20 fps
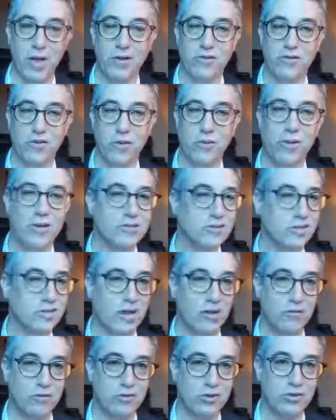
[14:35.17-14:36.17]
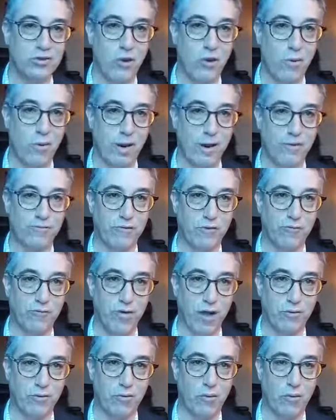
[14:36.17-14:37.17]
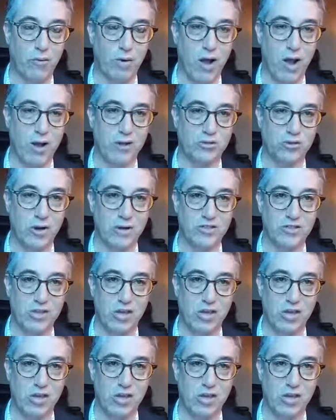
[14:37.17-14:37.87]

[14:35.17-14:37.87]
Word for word: So let's say you're just going after federal contracts.